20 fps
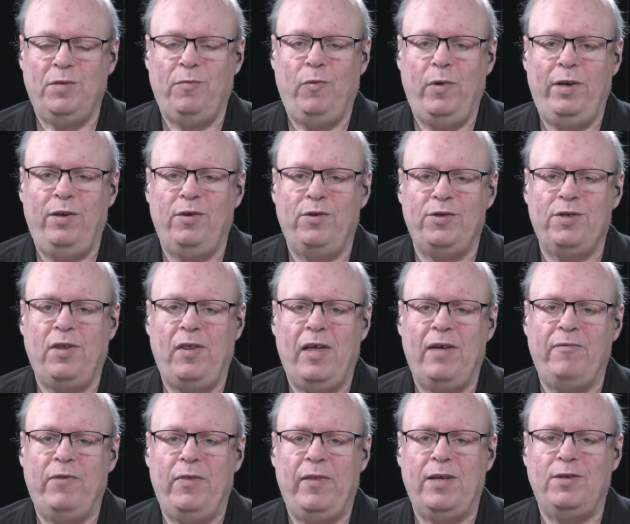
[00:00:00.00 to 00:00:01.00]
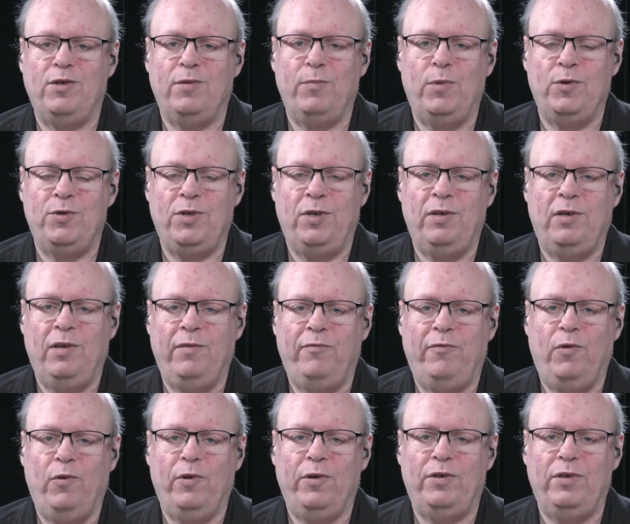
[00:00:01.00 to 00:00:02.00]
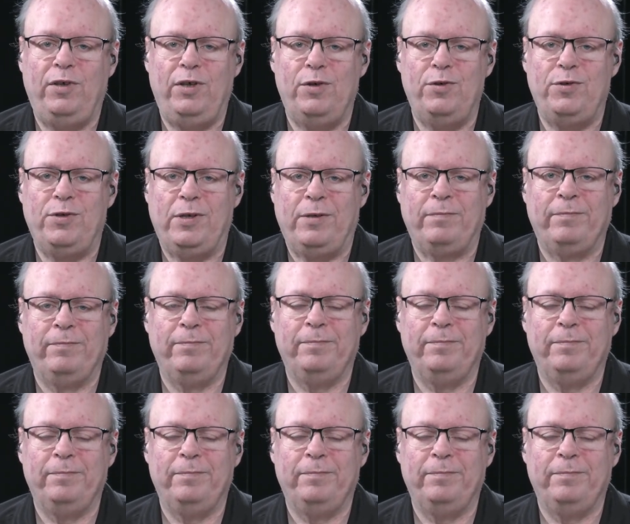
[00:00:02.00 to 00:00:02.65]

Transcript: of Windows 11 that you're most looking forward to using.